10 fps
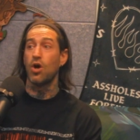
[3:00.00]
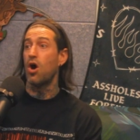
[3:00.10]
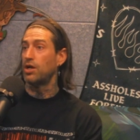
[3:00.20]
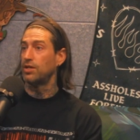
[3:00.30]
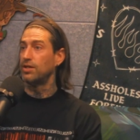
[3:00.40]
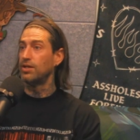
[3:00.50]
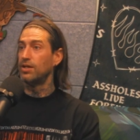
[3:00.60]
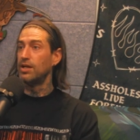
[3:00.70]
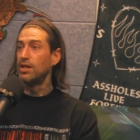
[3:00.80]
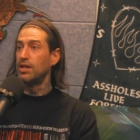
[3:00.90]
gone.
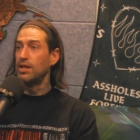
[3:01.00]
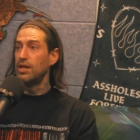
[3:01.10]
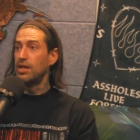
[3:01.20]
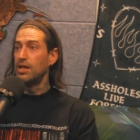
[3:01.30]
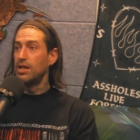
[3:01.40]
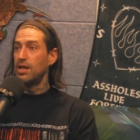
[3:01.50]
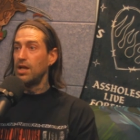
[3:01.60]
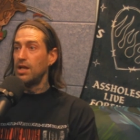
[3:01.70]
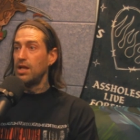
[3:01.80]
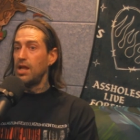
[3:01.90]
Yeah, you finally
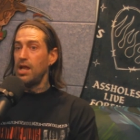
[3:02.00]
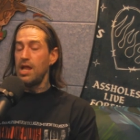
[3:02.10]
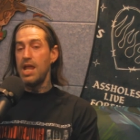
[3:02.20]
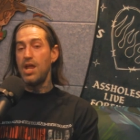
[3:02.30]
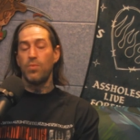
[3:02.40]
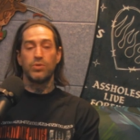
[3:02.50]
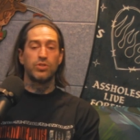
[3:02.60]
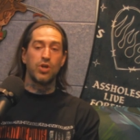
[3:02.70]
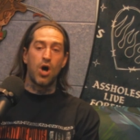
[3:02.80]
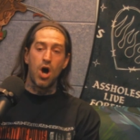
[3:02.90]
stopped. Right. It was
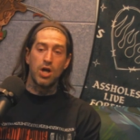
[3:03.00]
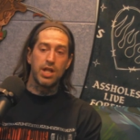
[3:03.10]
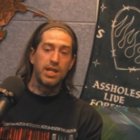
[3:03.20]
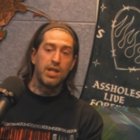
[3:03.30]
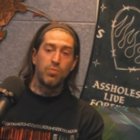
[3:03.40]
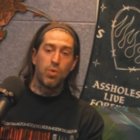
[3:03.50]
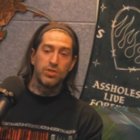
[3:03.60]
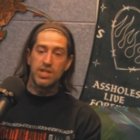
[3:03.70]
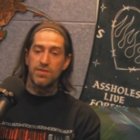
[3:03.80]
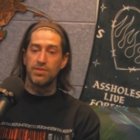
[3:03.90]
gone. And it
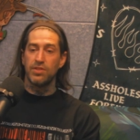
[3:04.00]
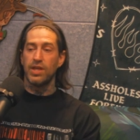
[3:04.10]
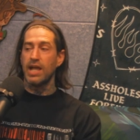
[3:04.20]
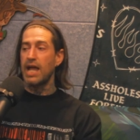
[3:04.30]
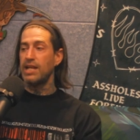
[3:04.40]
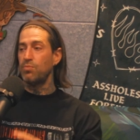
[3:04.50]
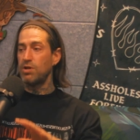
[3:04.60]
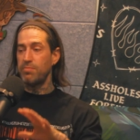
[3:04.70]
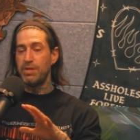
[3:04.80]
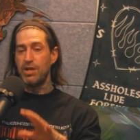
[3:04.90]
wasn't even like I didn't
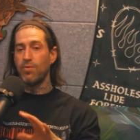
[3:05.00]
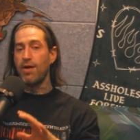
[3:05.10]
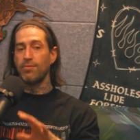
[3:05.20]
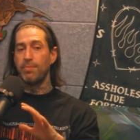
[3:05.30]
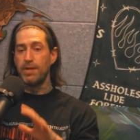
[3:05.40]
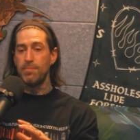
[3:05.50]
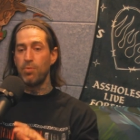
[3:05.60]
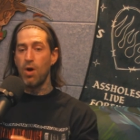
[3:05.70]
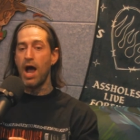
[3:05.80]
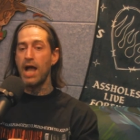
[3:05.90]
want to be around
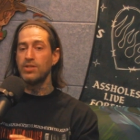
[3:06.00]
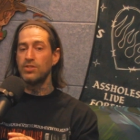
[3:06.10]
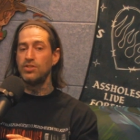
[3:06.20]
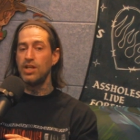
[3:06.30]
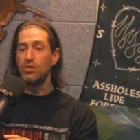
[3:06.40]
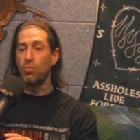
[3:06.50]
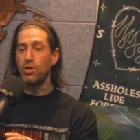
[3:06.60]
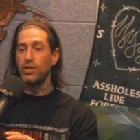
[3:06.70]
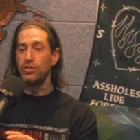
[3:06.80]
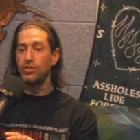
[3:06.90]
people. I just didn't
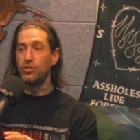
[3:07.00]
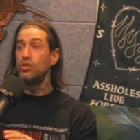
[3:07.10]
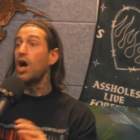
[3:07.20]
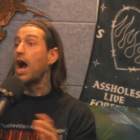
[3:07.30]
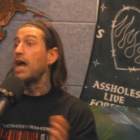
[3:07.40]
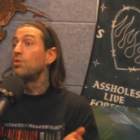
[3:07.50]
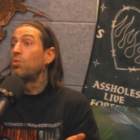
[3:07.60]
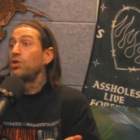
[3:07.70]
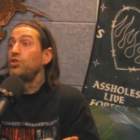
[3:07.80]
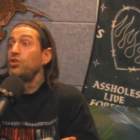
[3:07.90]
want to, I didn't
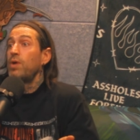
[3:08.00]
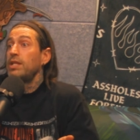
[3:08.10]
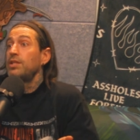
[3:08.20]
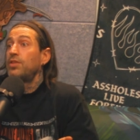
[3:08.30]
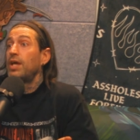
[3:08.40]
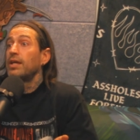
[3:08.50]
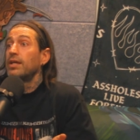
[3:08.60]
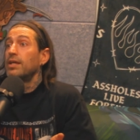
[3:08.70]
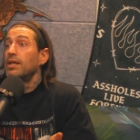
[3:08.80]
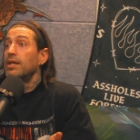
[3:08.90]
want to do anything.
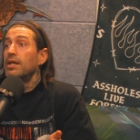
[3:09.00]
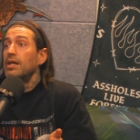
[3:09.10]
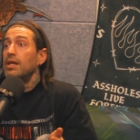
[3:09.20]
Mm-hmm.